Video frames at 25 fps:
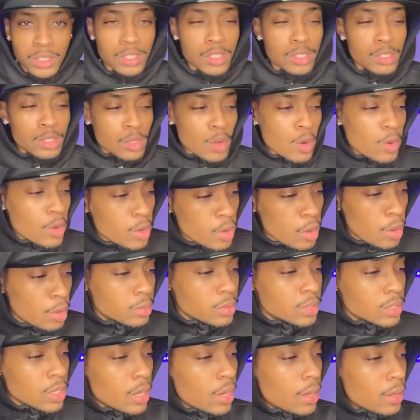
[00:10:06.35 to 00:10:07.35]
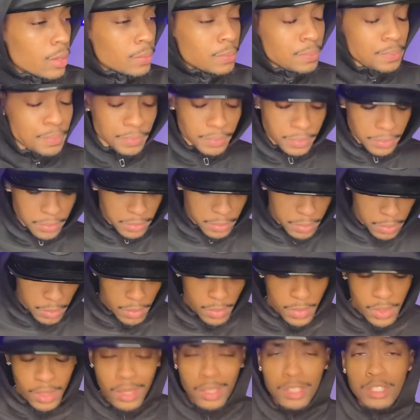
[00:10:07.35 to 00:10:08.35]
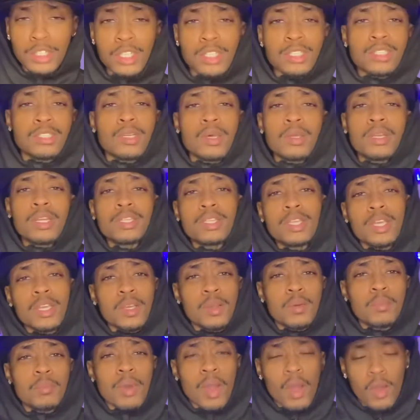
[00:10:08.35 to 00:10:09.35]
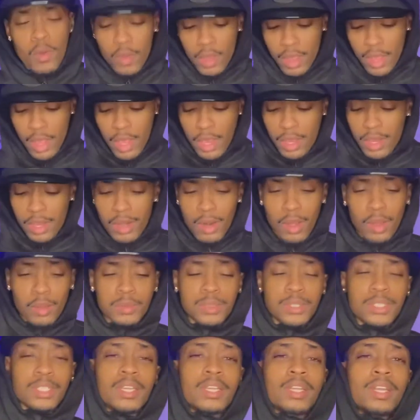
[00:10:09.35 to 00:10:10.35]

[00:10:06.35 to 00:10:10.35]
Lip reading: So, you know what I'm saying? Just something to think about, you know what I'm saying?